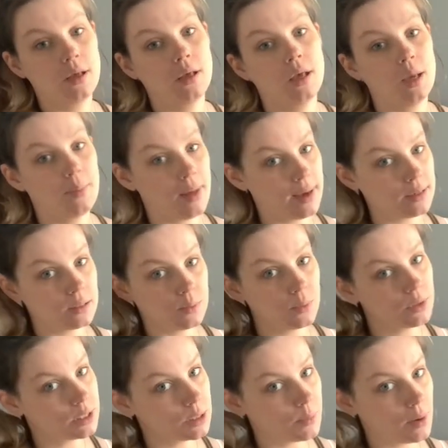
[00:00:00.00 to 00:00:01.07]
a black
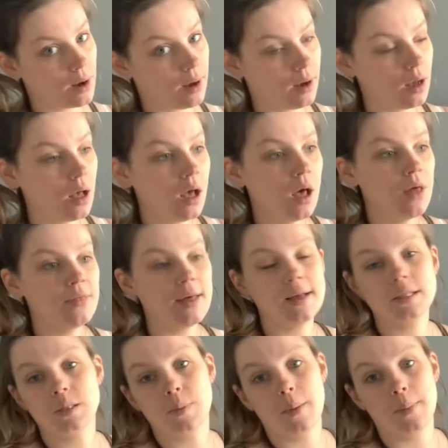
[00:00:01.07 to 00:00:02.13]
sports bra.
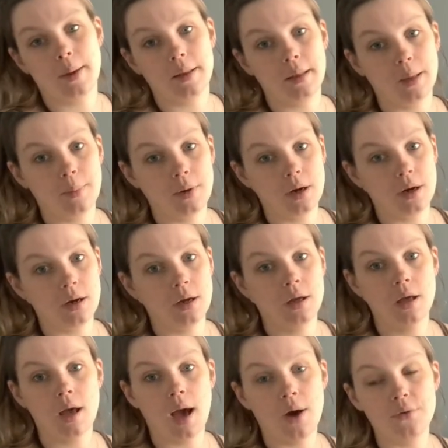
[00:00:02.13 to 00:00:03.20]
That's been my labor
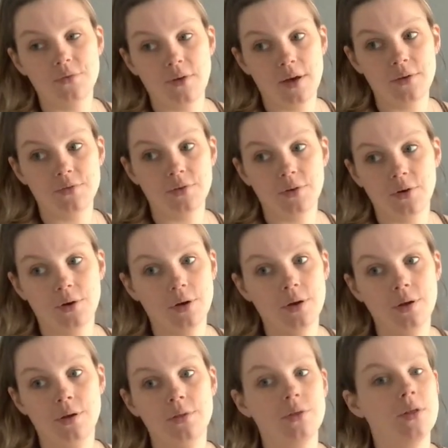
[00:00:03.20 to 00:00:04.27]
outfit for
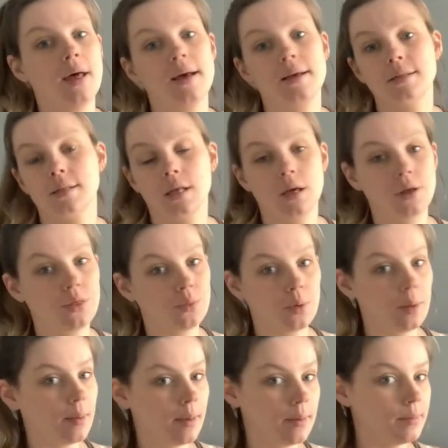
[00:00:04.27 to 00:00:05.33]
the last like 3
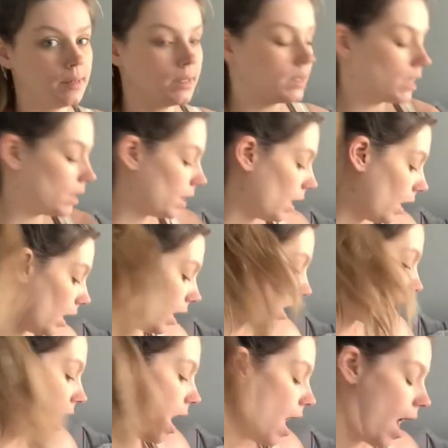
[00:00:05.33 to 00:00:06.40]
babies, I think.
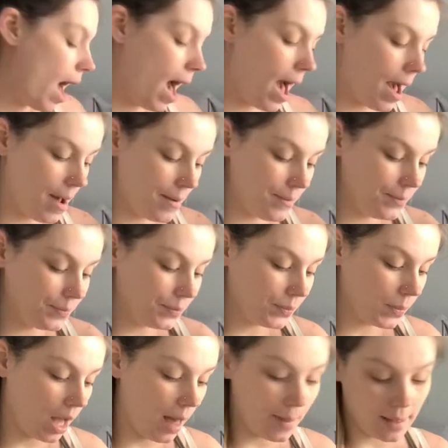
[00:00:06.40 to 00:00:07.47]
And
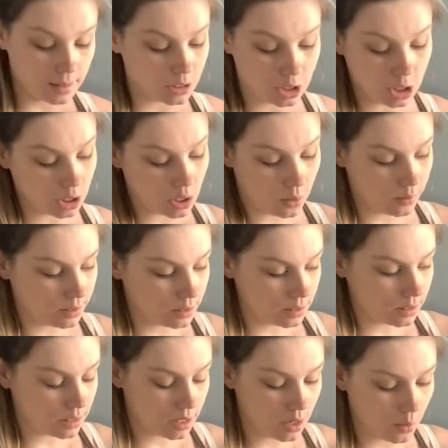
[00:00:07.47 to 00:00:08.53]
that's just
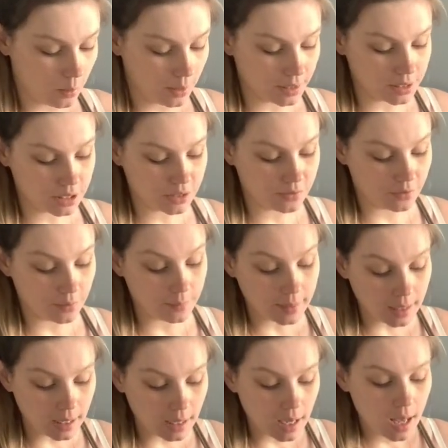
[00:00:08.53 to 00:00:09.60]
always worked for
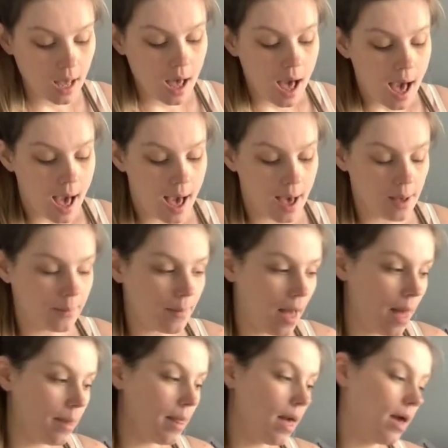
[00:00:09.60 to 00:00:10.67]
me.
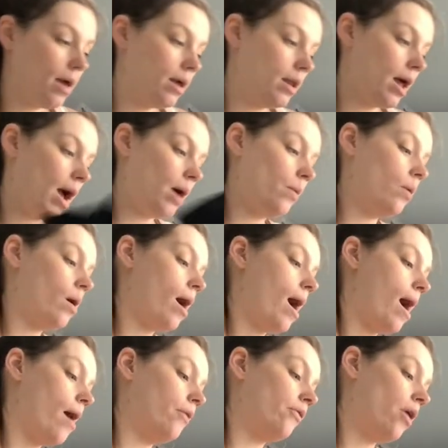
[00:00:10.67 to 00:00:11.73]
And then I will
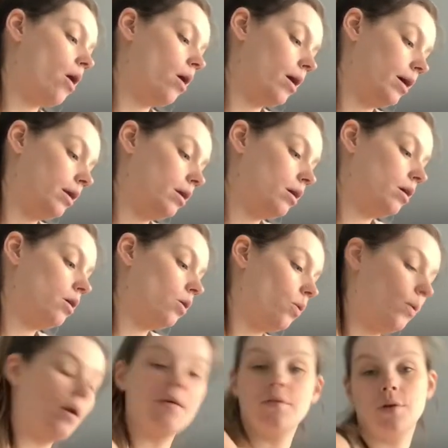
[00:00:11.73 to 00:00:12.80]
have on
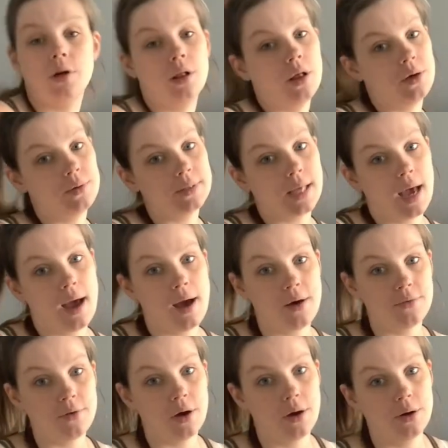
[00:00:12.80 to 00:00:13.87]
whatever clothes I
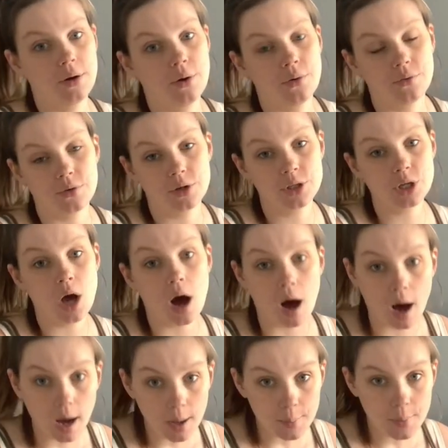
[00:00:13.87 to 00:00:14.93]
have on over
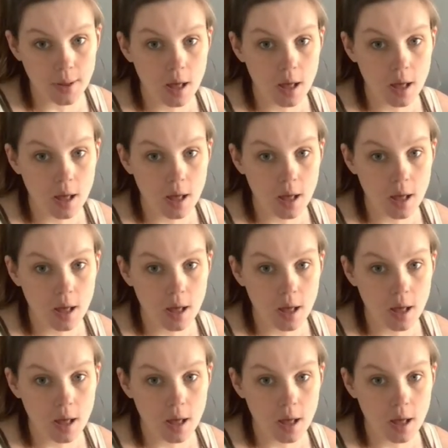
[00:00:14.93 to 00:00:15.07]
top.